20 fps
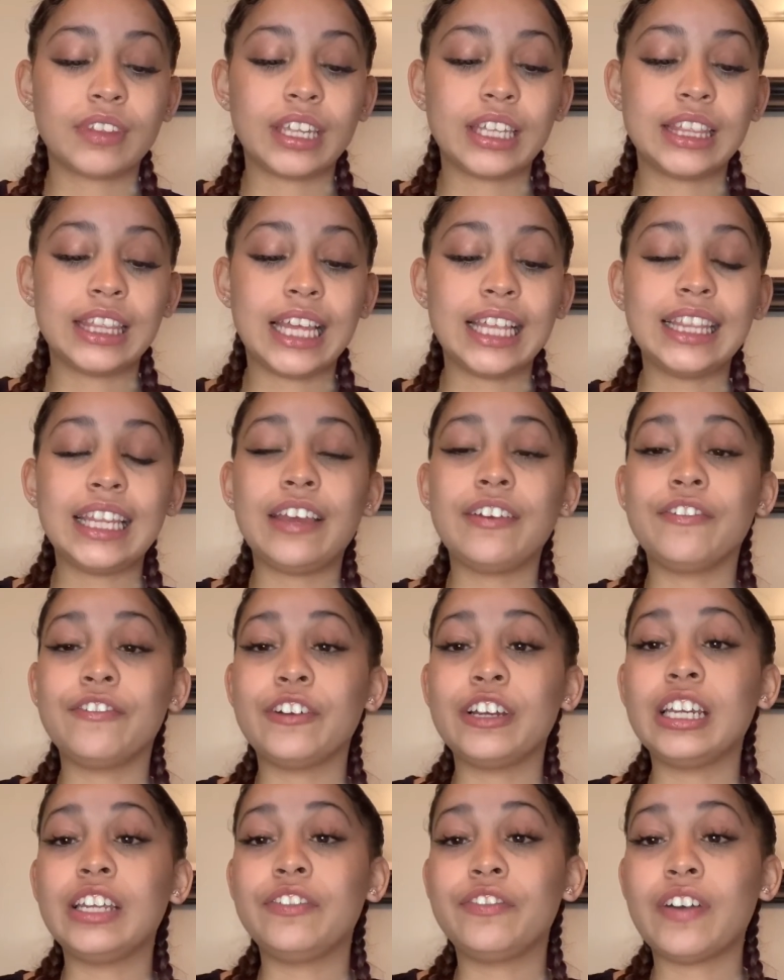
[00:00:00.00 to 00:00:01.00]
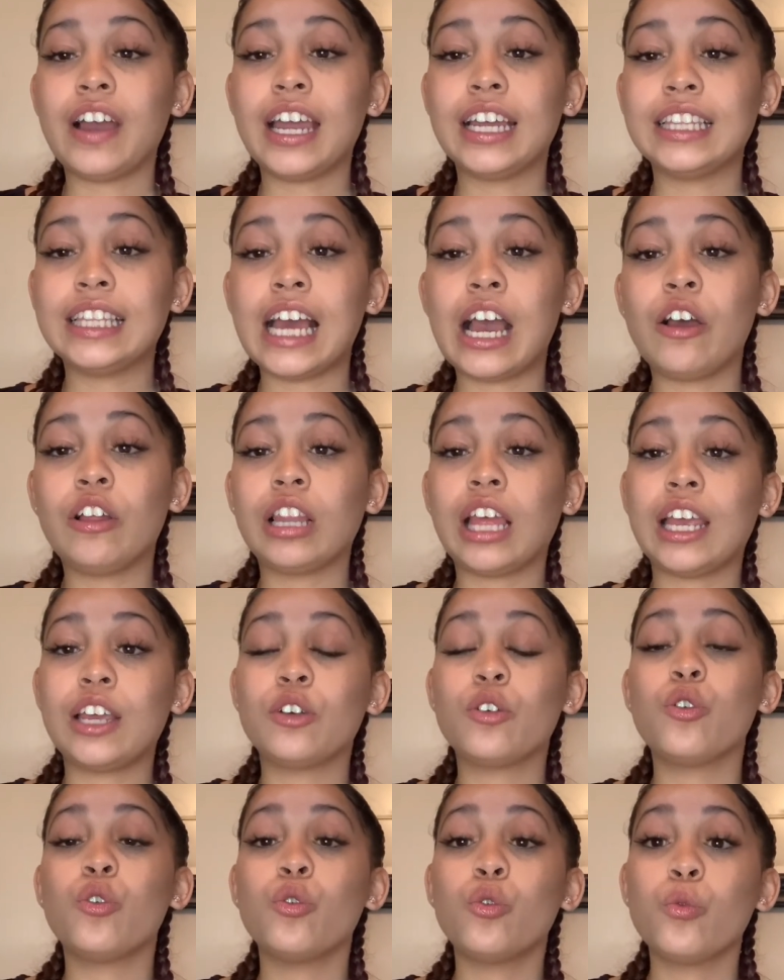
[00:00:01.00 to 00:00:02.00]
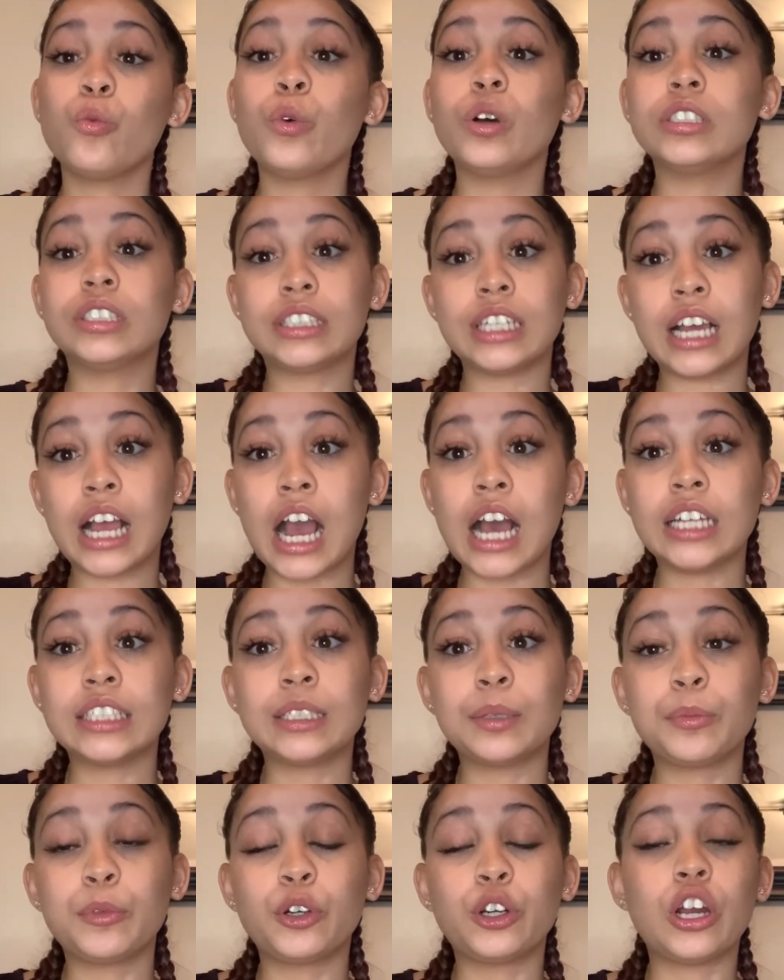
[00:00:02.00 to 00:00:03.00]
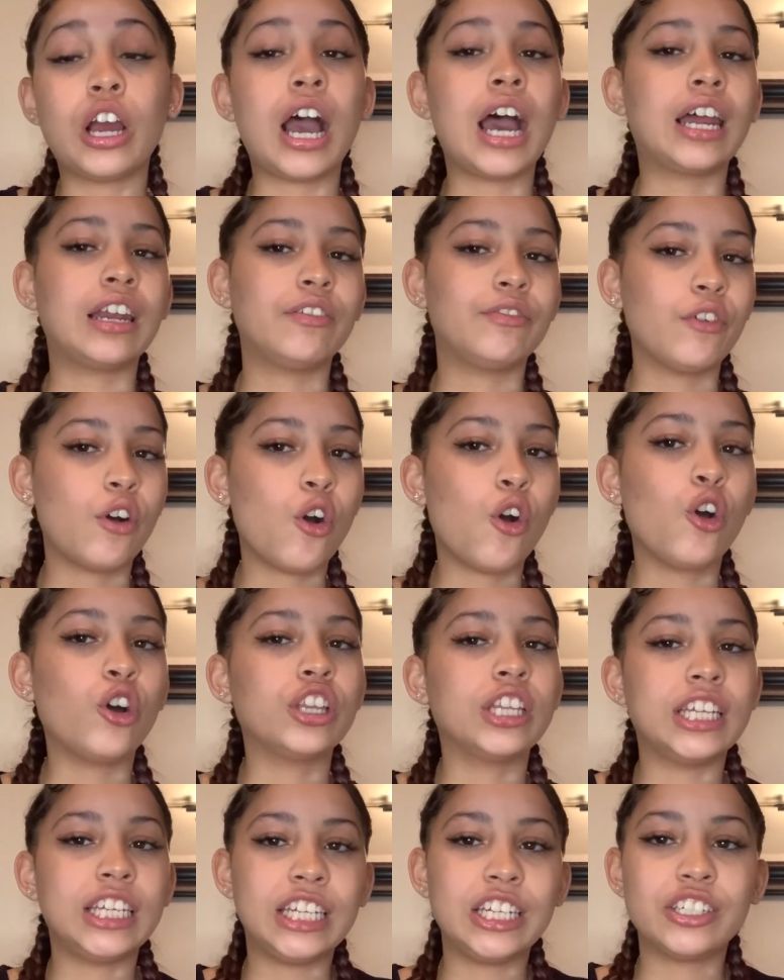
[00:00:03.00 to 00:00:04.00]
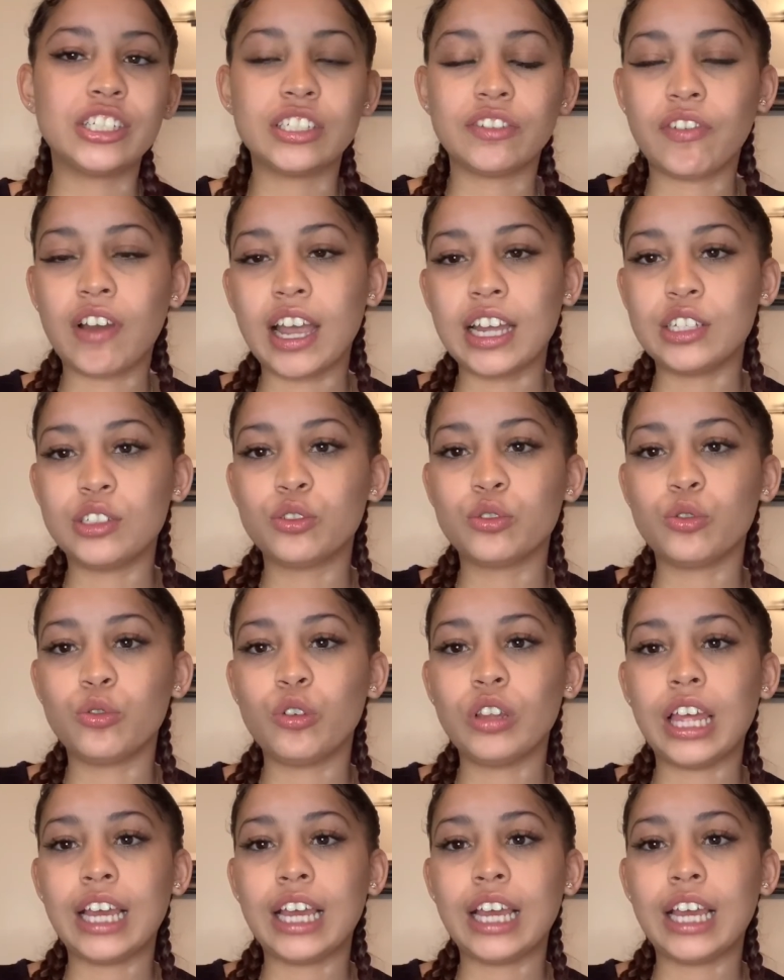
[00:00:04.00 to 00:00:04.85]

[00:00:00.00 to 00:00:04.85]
then they really find out like who was the Gossip Girl out of all the years of high school.